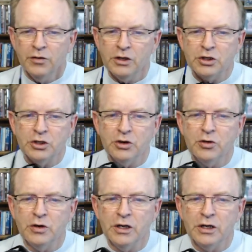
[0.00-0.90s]
This
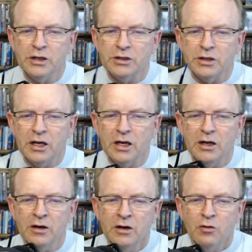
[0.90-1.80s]
shoe is
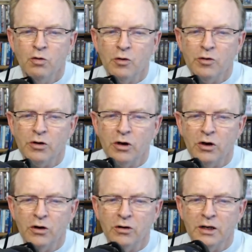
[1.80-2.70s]
what we would
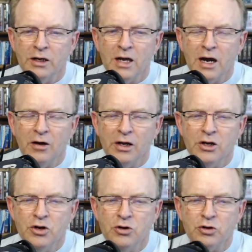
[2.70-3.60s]
call now a
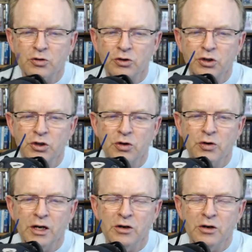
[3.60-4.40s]
neutral shoe.